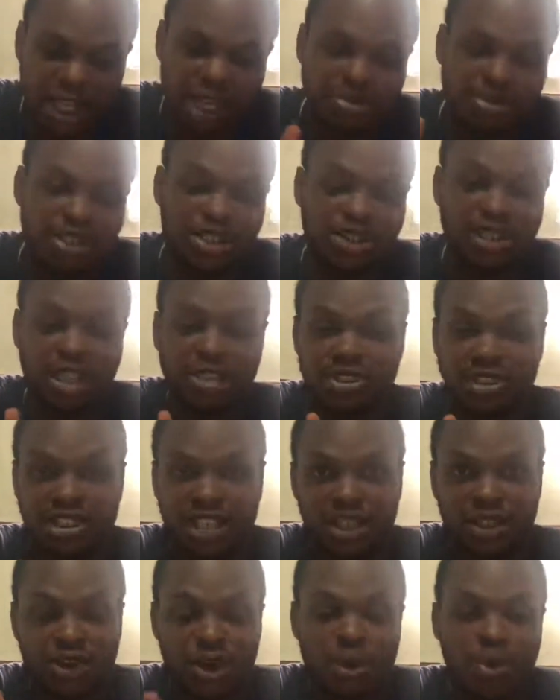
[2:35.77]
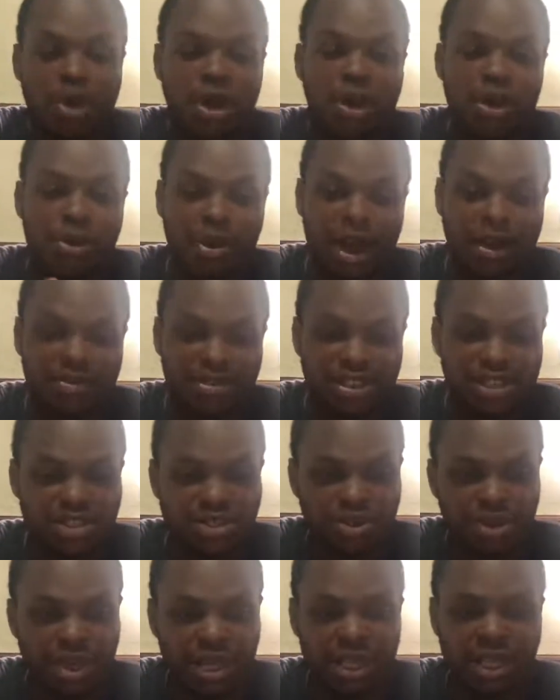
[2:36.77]
yeah, I'm still trying to set up. We have the
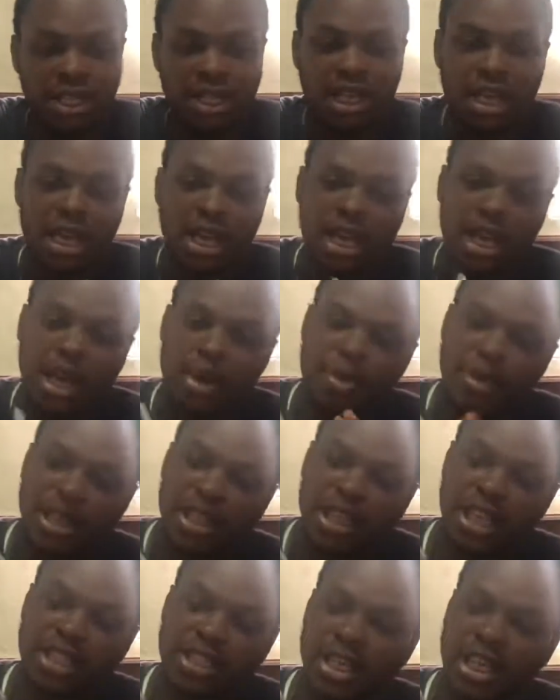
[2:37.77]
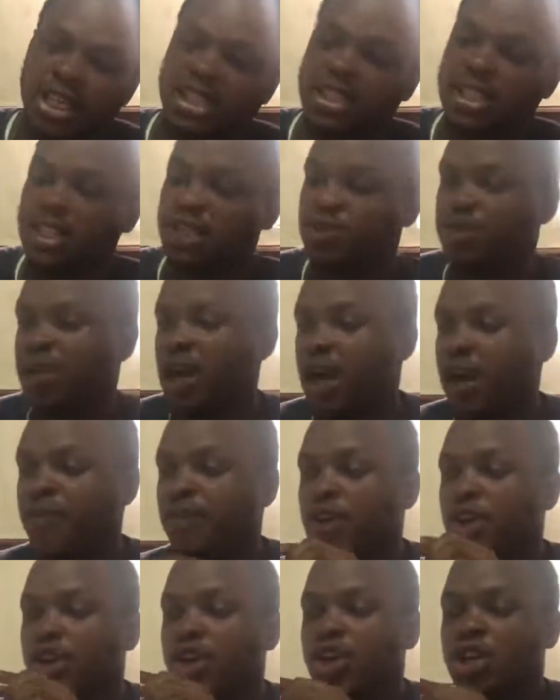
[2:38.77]
screen, a metal chassis. We
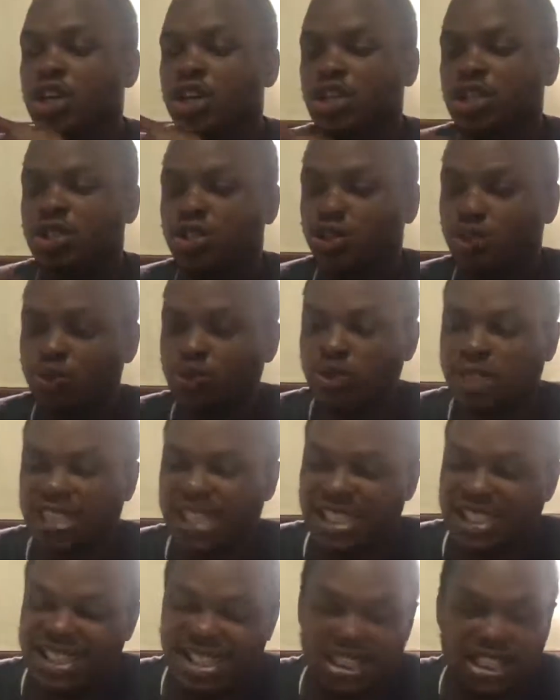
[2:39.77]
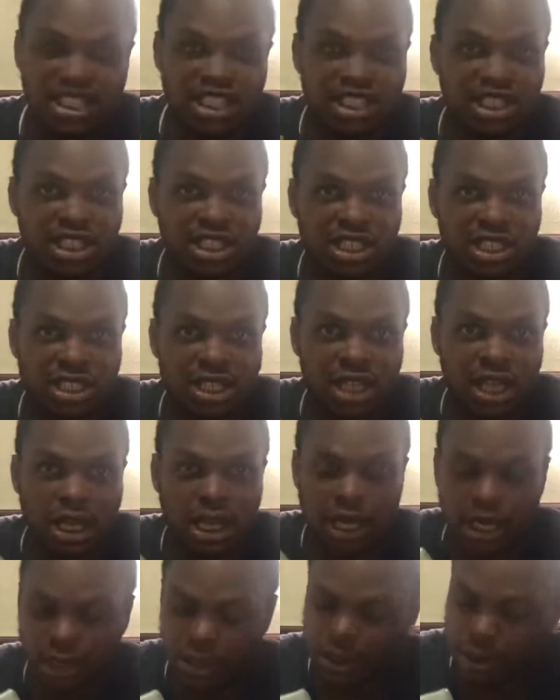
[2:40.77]
have two 13
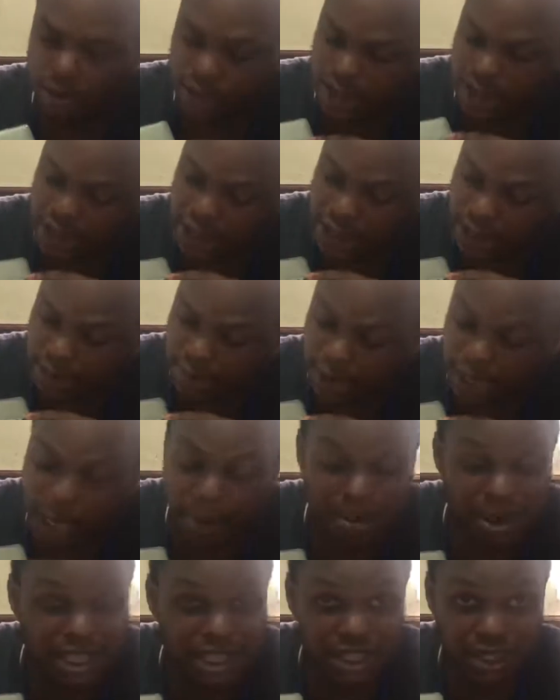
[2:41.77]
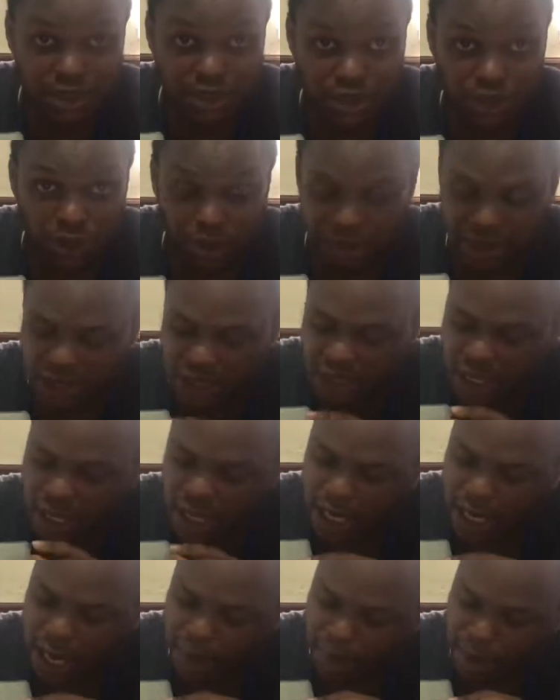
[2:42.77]
megapixel
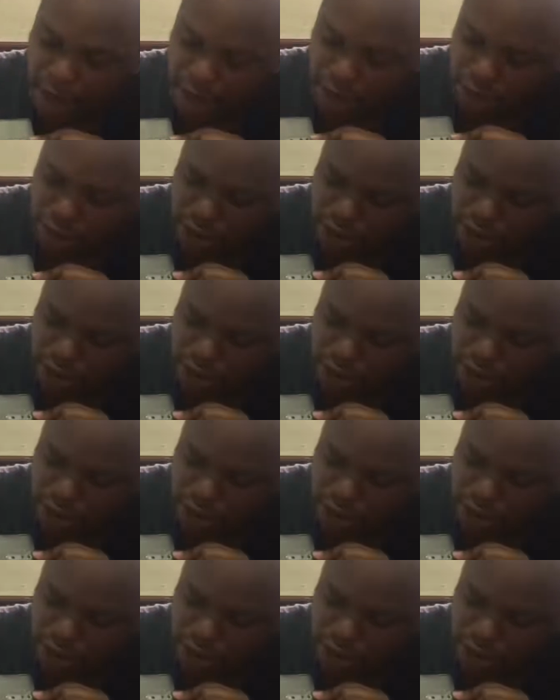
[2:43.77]
cameras